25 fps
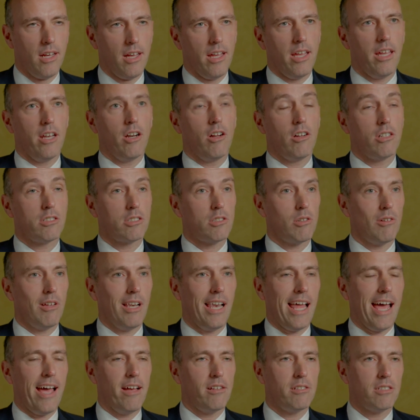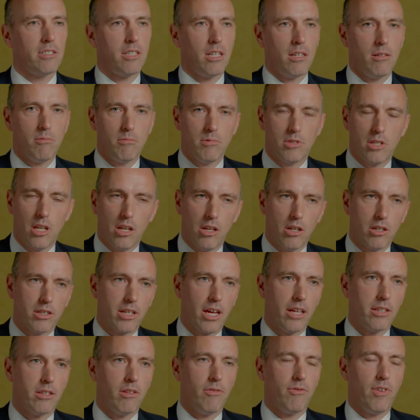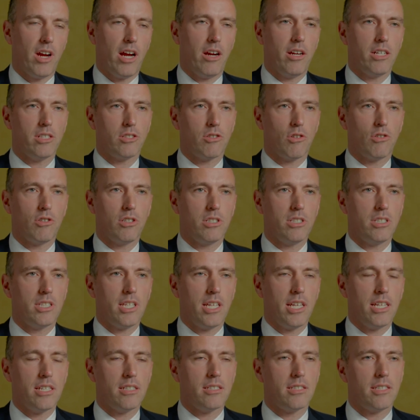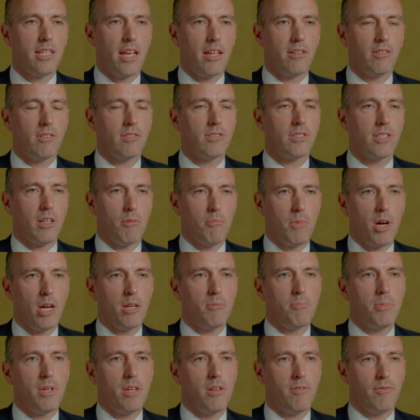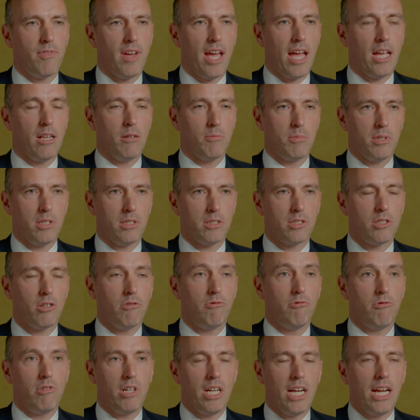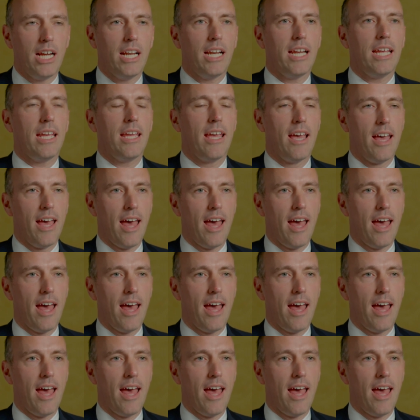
It also allows them to look at the various R&D incentives that might be available to really